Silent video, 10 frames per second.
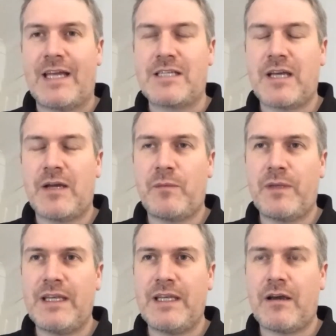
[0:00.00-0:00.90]
So
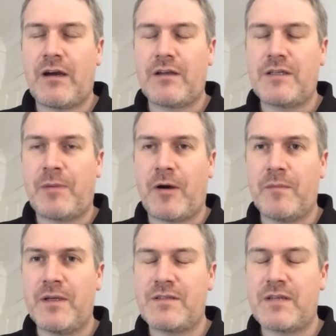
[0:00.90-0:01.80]
within our
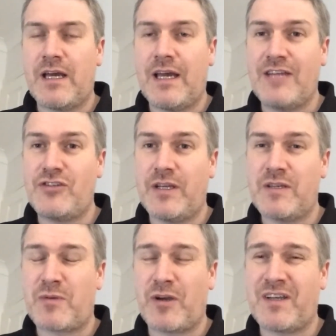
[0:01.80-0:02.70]
department, engineering
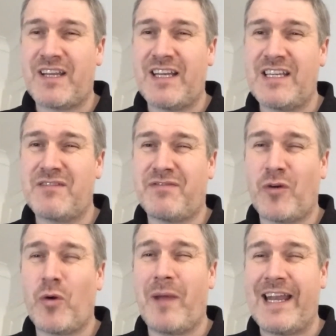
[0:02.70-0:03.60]
is broken down into
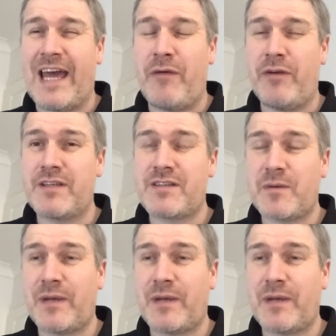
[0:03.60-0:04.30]
four main areas.